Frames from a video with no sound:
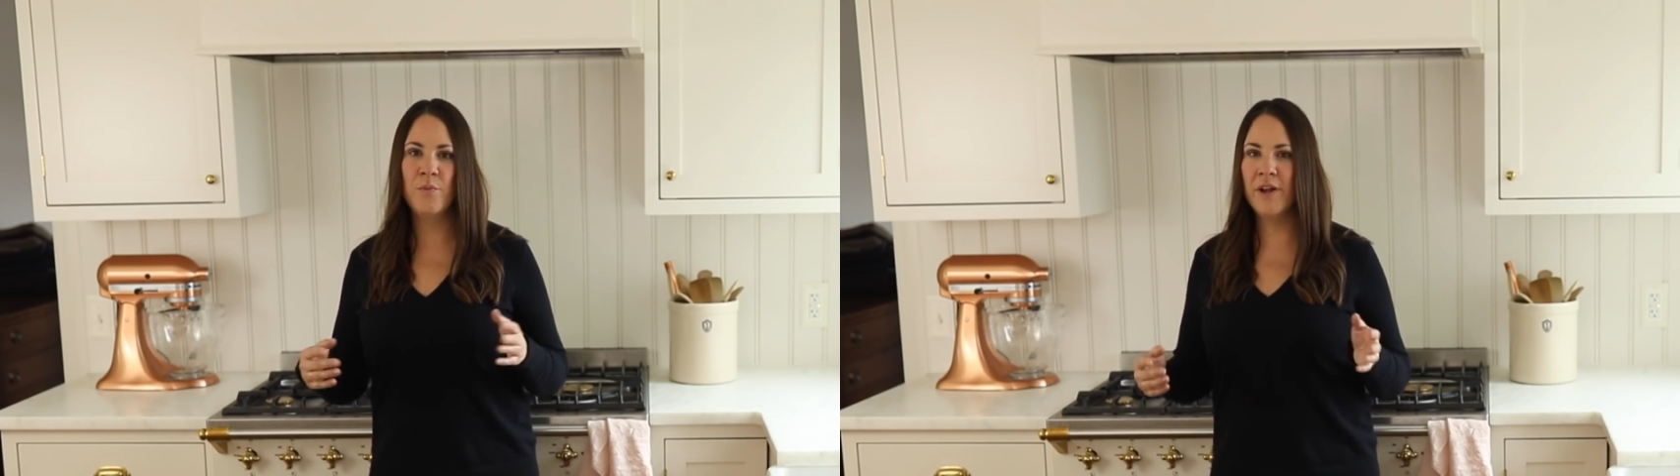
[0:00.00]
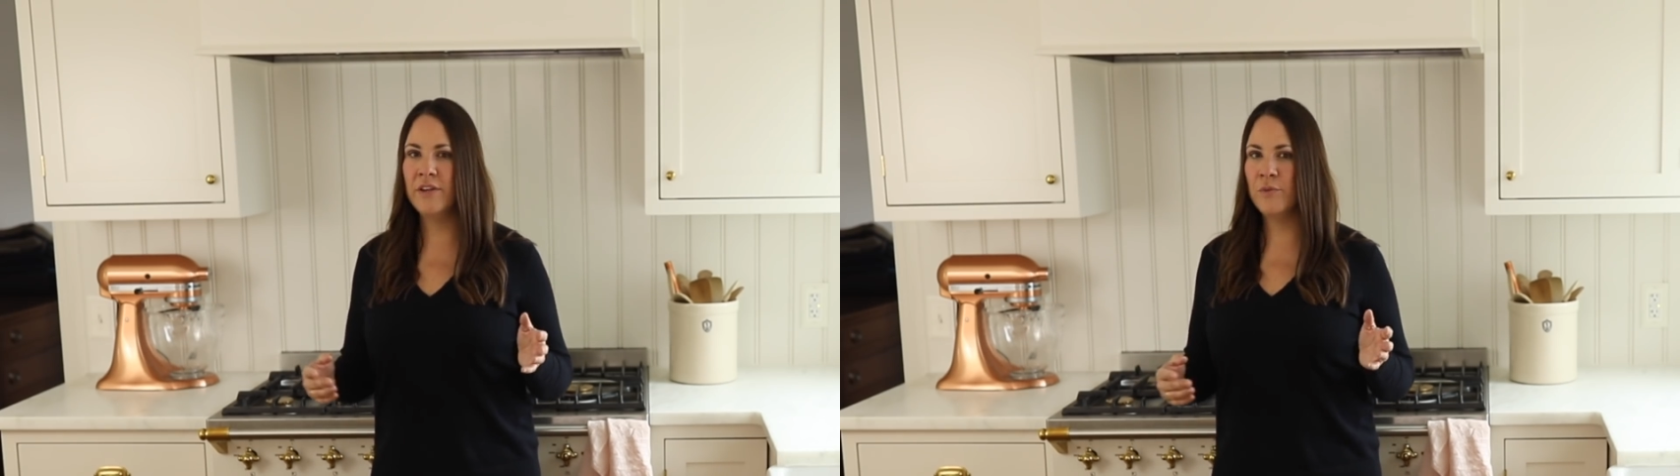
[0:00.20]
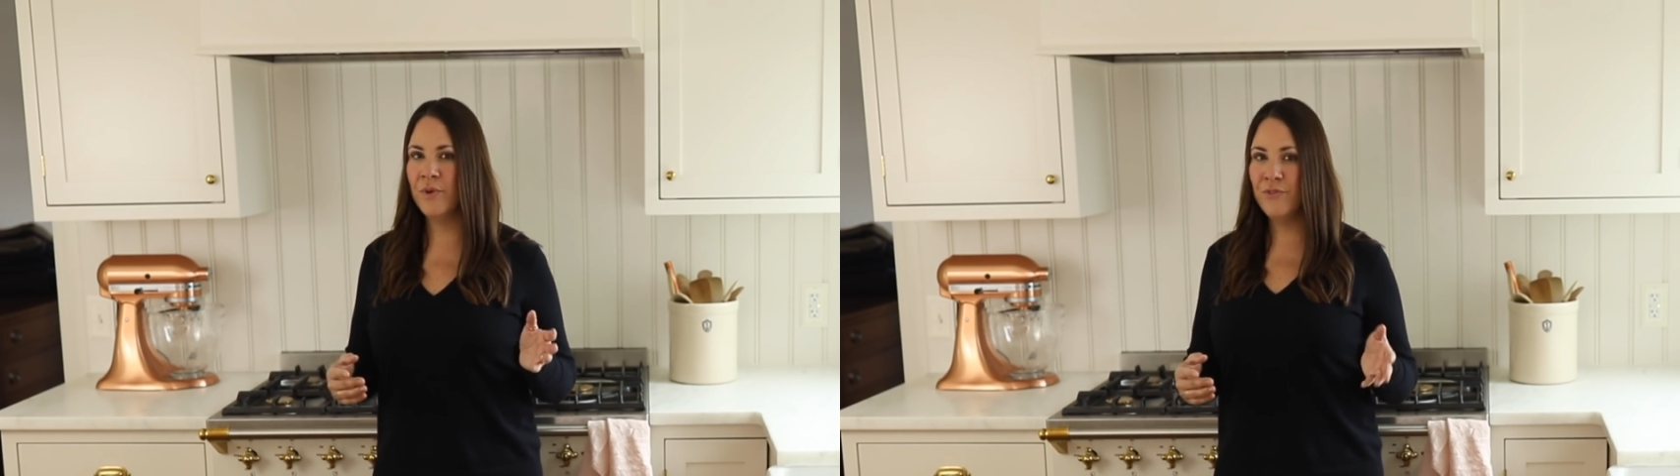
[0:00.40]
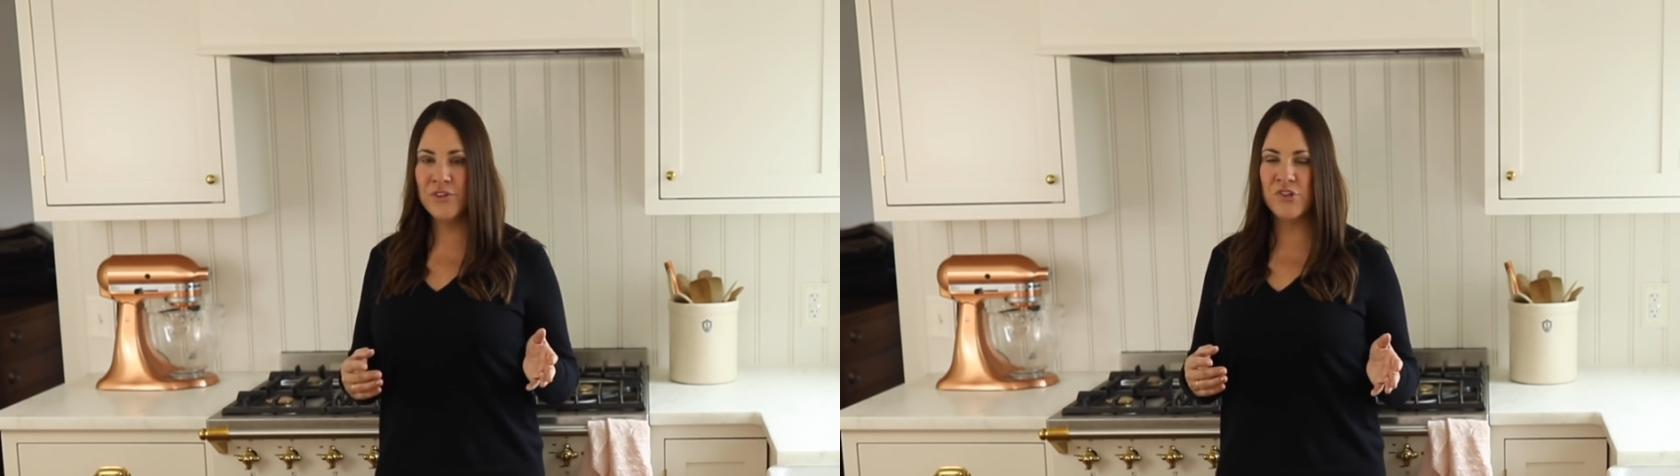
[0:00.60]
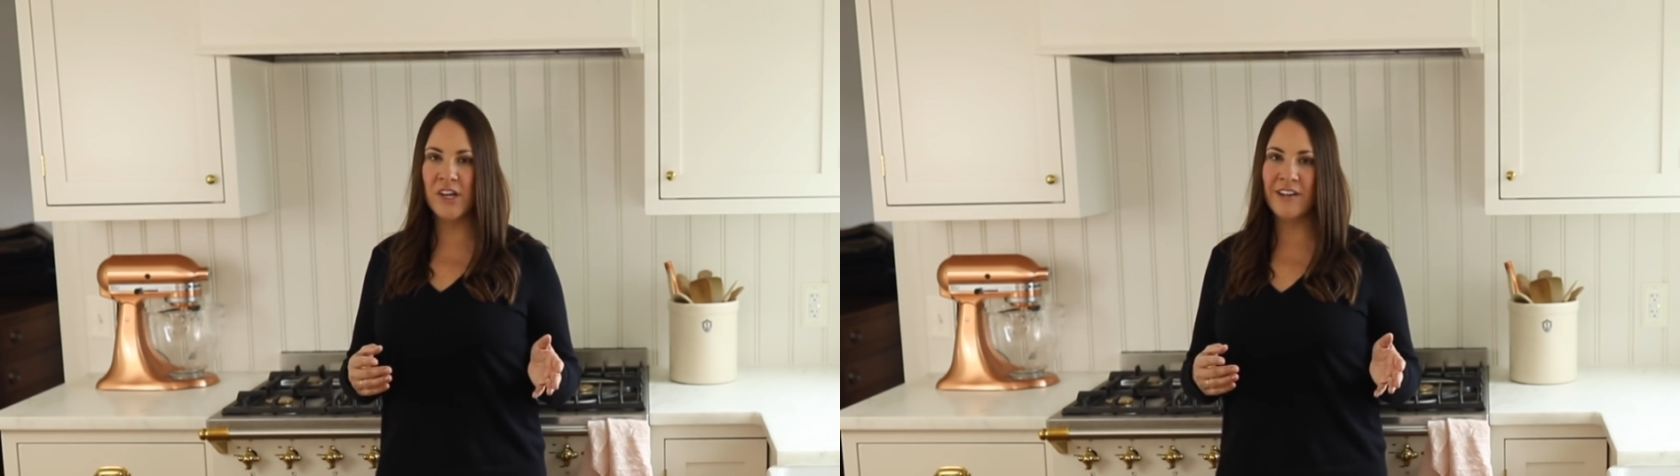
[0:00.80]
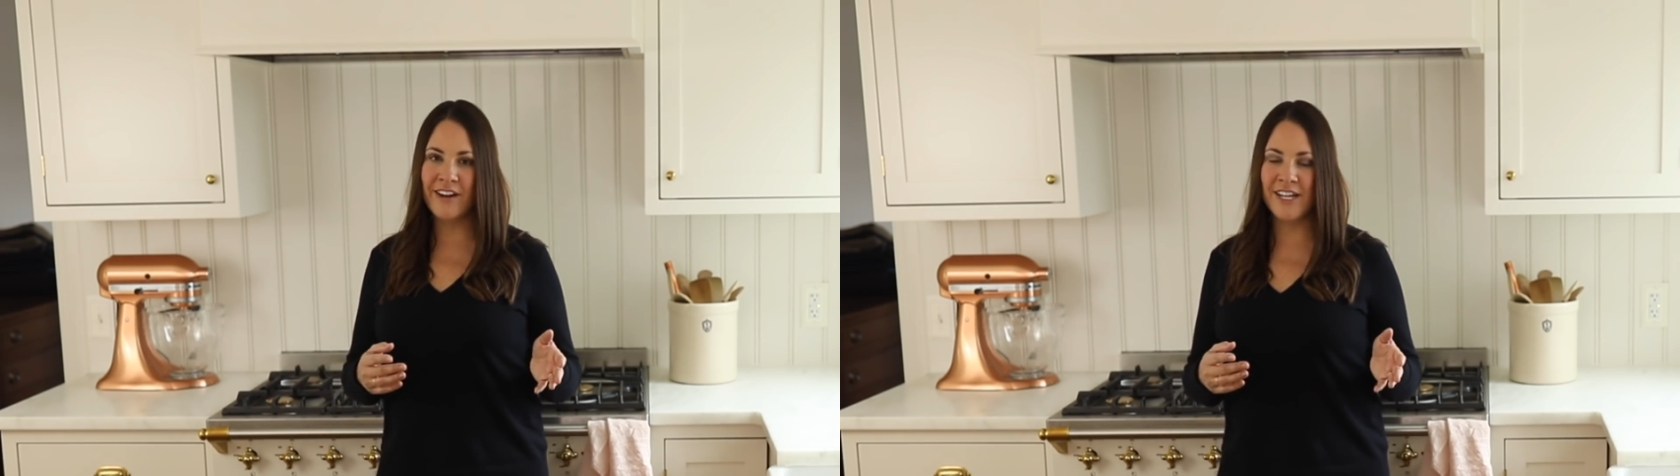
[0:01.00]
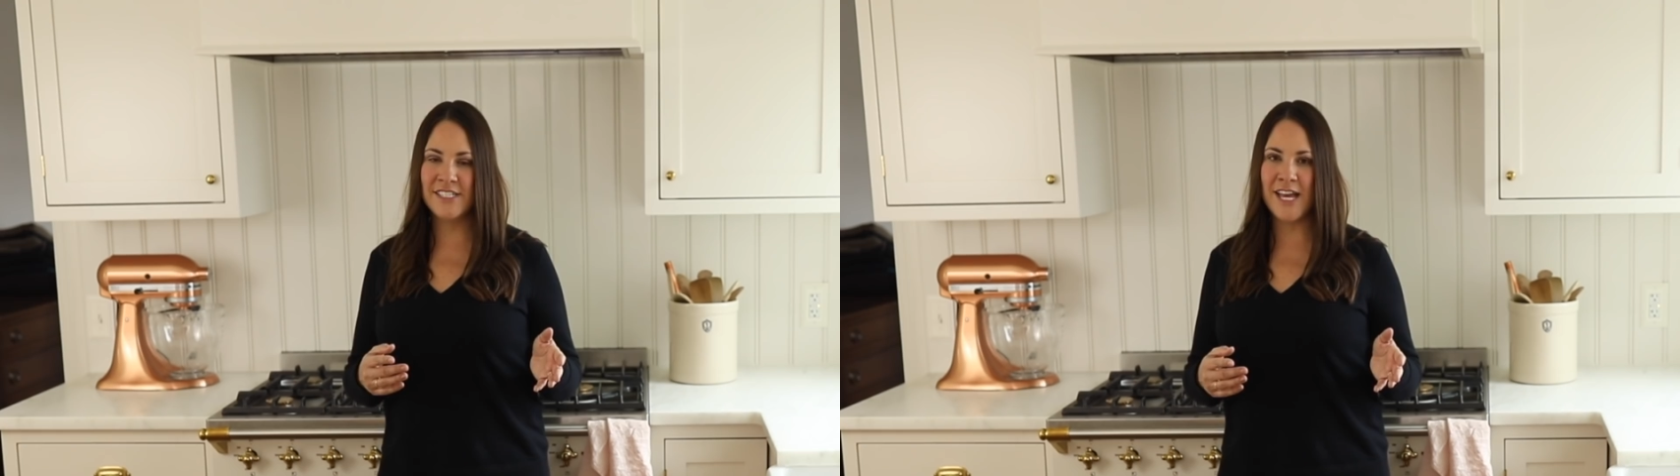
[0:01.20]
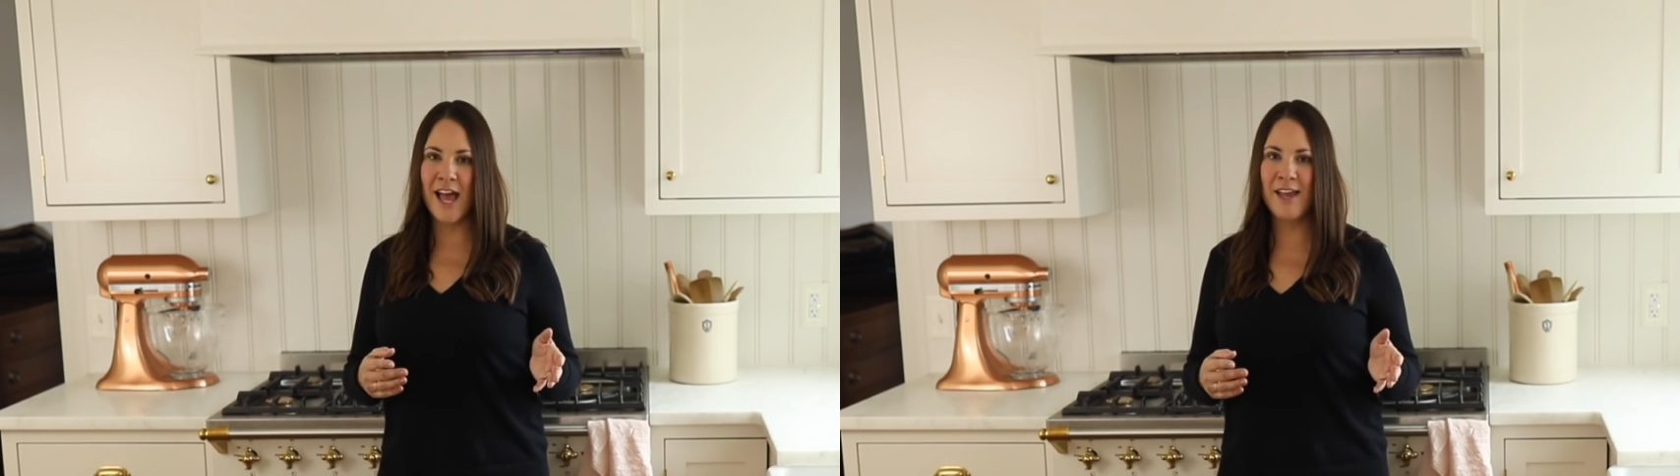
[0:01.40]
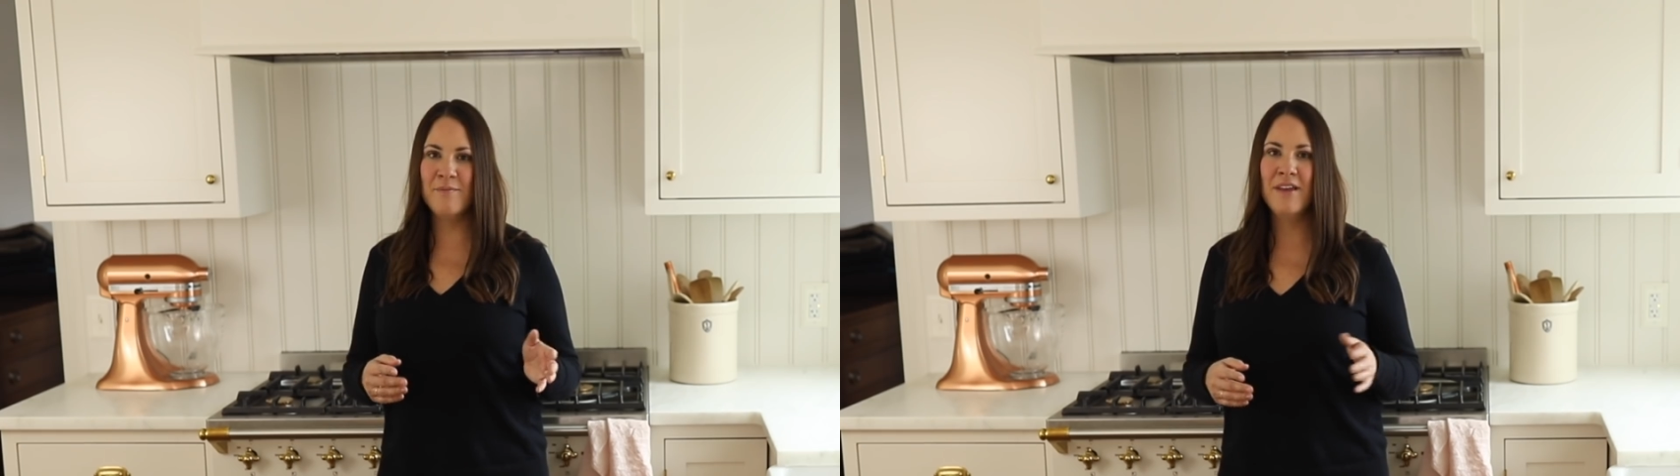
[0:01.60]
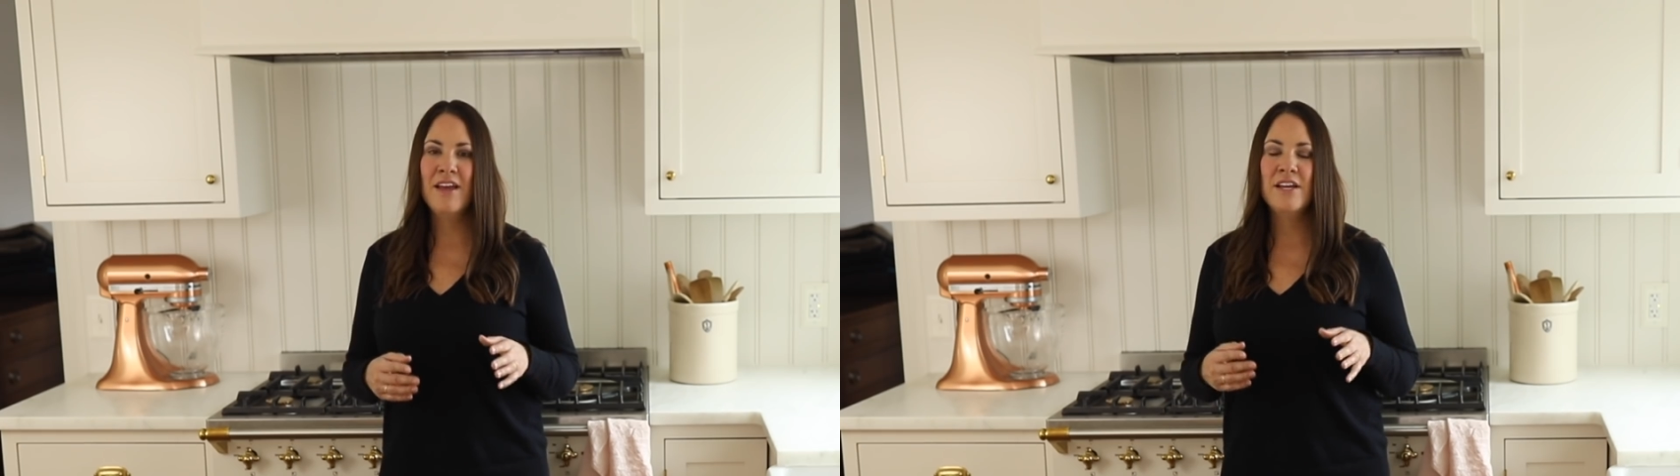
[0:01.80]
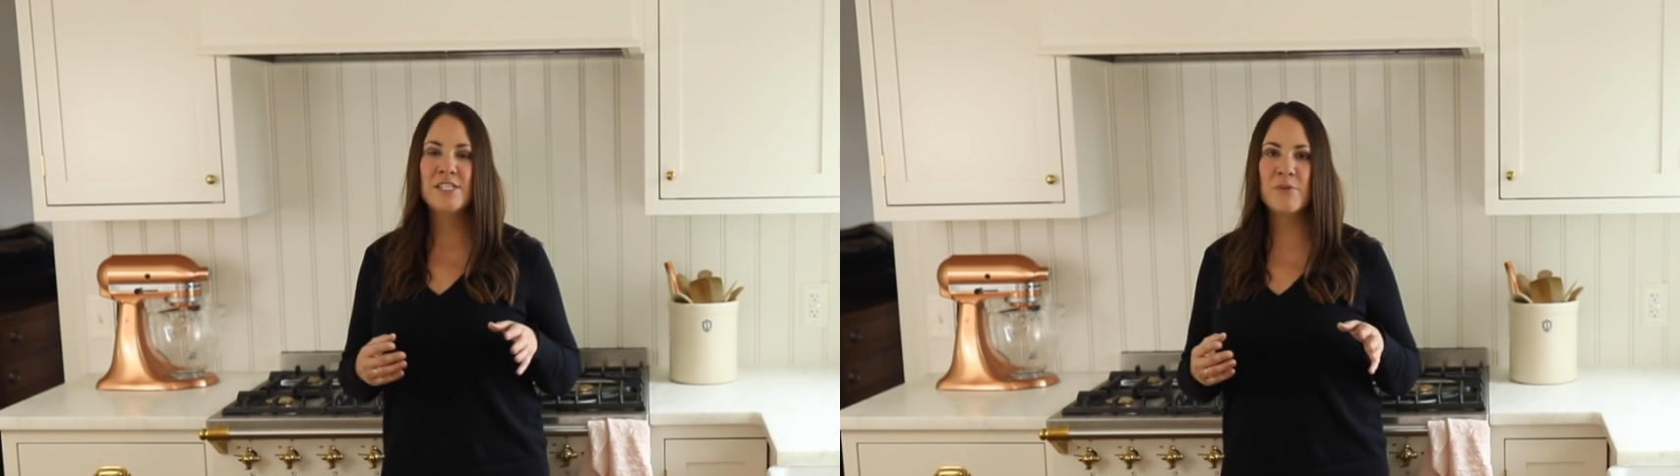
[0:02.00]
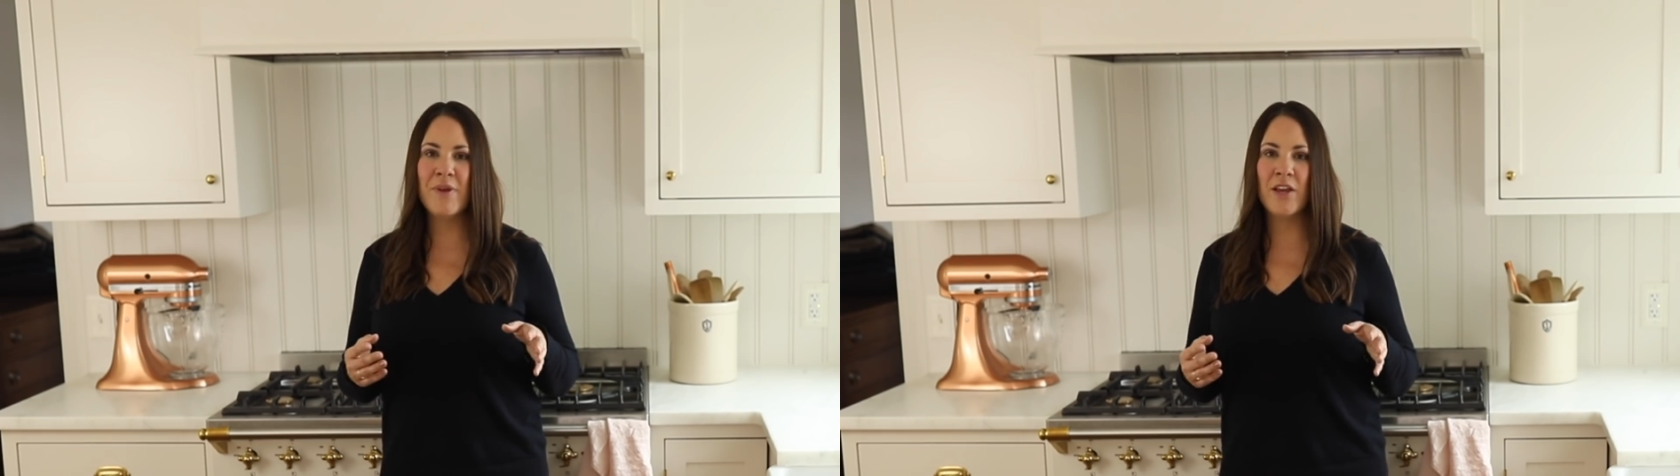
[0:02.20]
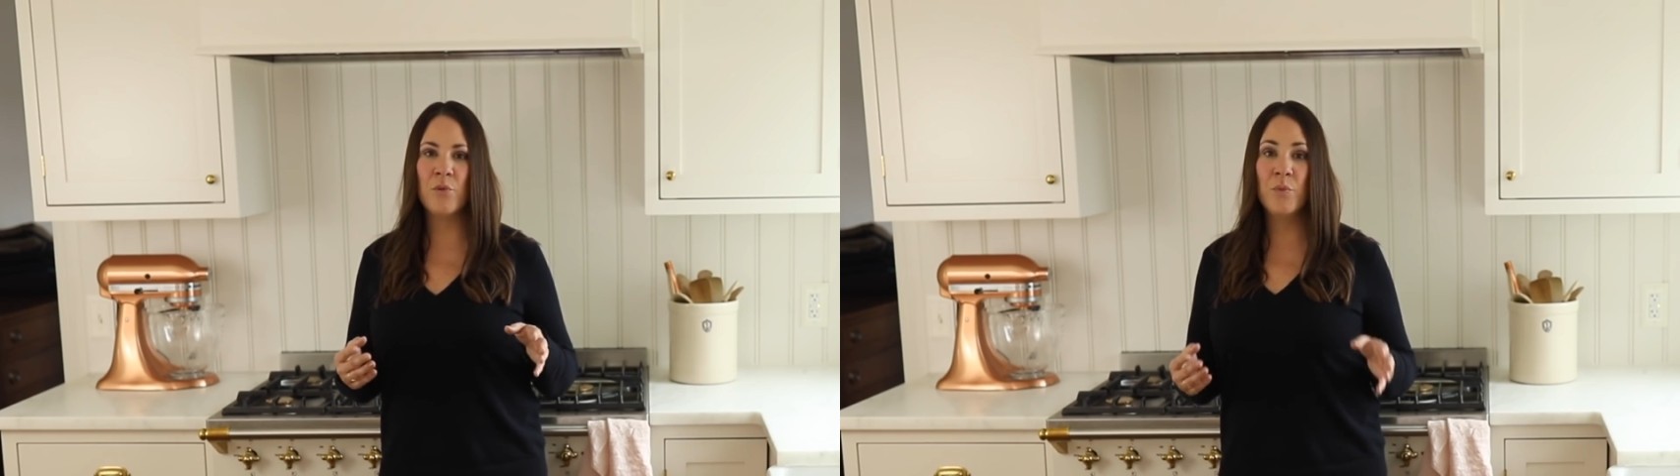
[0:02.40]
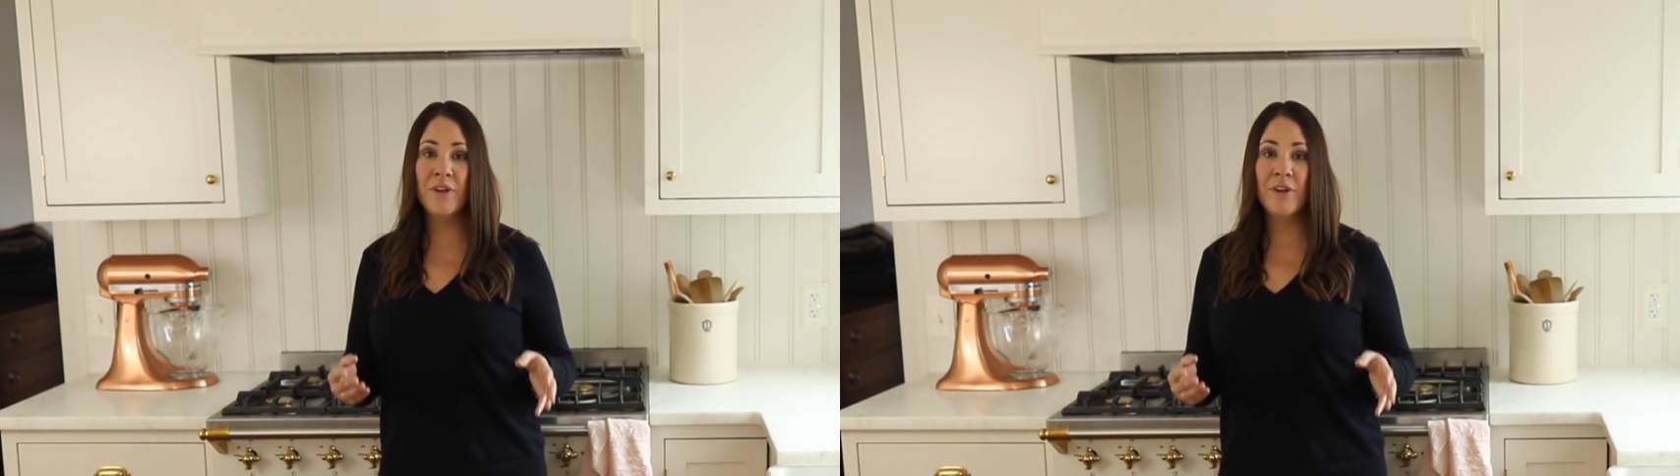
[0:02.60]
one refrigerator at a time to make it